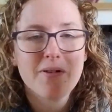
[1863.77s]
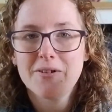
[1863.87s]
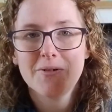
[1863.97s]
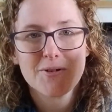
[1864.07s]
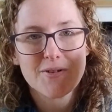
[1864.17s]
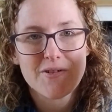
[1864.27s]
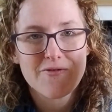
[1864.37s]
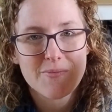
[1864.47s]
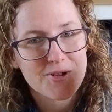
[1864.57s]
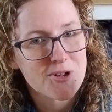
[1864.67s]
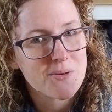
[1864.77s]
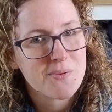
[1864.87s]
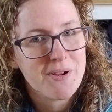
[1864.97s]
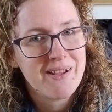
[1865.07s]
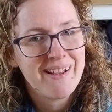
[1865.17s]
put an order in from a
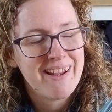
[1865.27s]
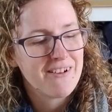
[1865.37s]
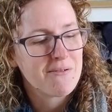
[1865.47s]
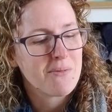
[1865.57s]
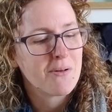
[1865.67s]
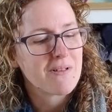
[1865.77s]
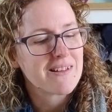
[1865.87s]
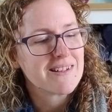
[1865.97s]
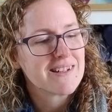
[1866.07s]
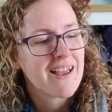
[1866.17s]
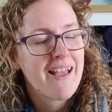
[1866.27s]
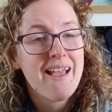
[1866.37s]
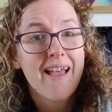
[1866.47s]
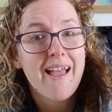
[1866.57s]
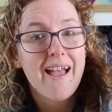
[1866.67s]
shop here in Poland
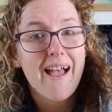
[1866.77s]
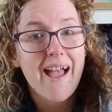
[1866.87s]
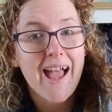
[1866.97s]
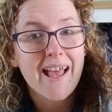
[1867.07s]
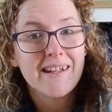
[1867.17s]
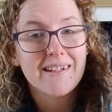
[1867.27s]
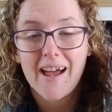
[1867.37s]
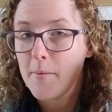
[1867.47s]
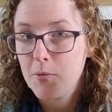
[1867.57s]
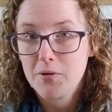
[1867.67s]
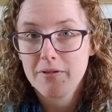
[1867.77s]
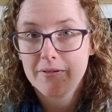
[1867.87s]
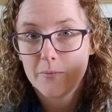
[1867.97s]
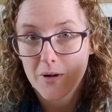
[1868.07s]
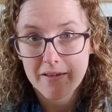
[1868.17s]
and I bought
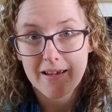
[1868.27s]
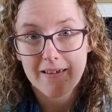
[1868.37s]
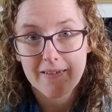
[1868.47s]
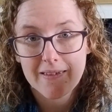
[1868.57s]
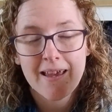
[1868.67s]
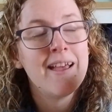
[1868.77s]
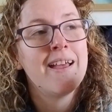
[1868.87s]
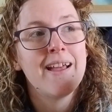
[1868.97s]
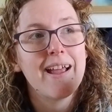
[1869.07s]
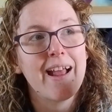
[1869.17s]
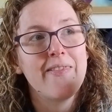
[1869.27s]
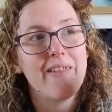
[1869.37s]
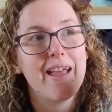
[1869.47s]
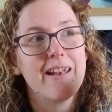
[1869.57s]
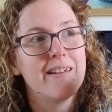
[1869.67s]
one of these.
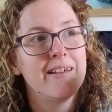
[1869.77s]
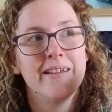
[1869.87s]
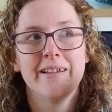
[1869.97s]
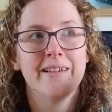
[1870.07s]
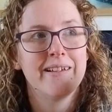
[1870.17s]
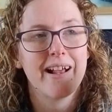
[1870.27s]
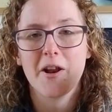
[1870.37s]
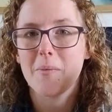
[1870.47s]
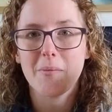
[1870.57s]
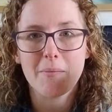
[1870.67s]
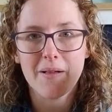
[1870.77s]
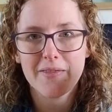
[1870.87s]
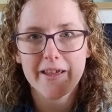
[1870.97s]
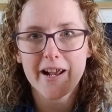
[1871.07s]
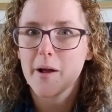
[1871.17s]
And then maybe a
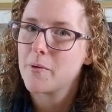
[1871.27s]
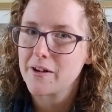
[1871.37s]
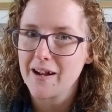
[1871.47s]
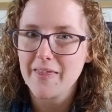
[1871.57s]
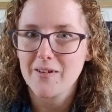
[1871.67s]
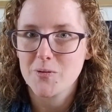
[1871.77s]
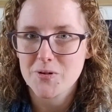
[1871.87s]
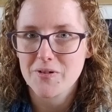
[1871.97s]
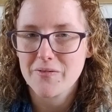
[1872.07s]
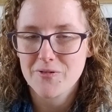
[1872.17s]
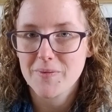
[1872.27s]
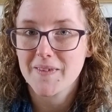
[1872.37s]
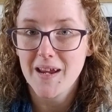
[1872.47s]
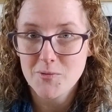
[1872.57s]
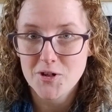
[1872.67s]
month later, I put another order in from the
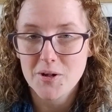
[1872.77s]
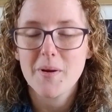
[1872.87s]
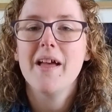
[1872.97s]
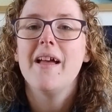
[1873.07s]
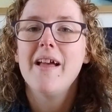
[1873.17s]
same shop